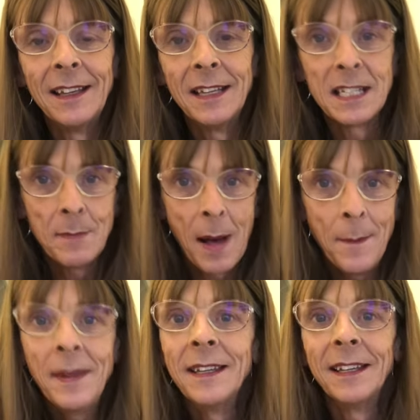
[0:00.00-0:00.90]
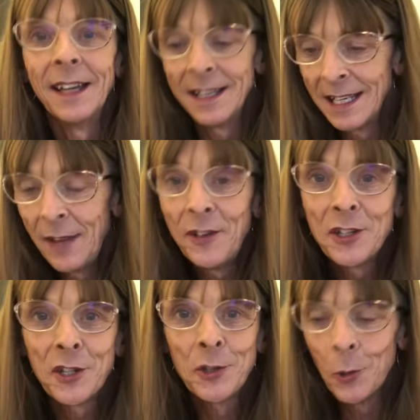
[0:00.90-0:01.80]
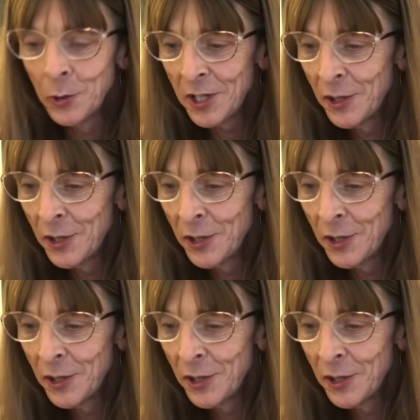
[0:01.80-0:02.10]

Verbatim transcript: is the mum, and Olivia is the daughter.